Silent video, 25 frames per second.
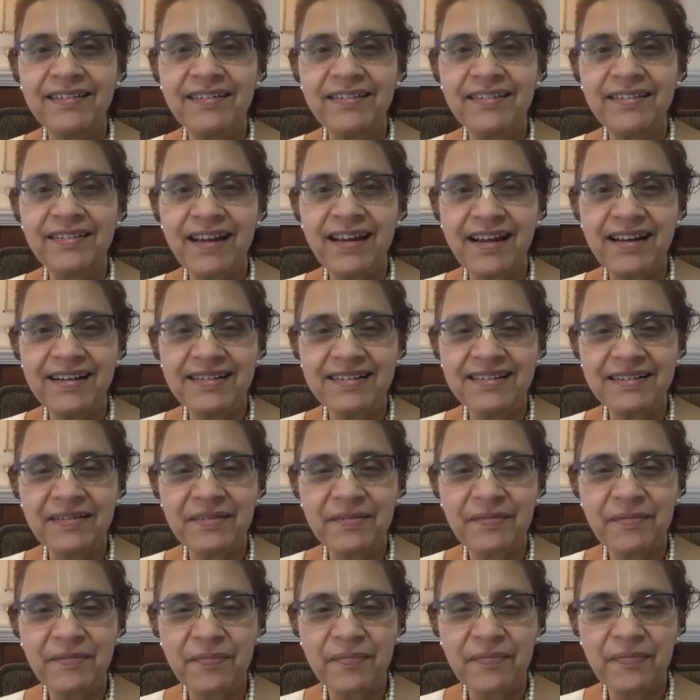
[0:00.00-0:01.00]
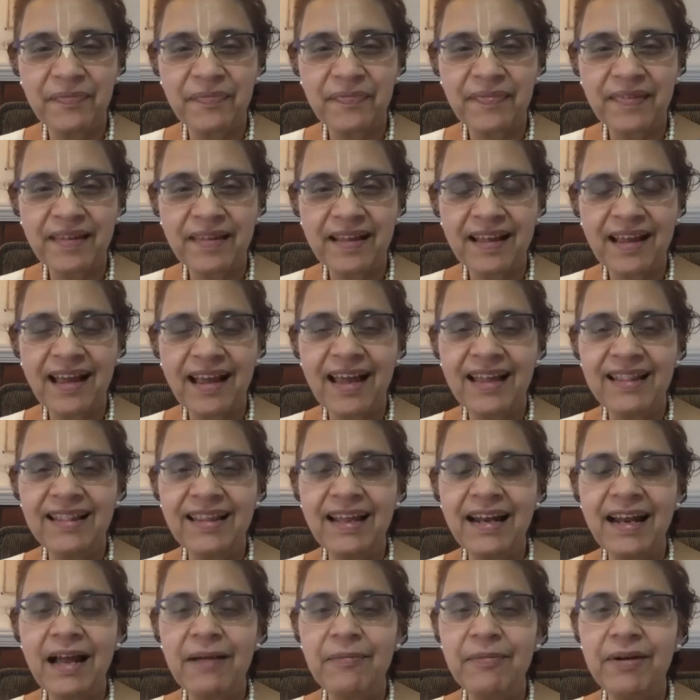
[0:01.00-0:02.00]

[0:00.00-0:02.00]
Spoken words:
Right? Mm-hmm. Then I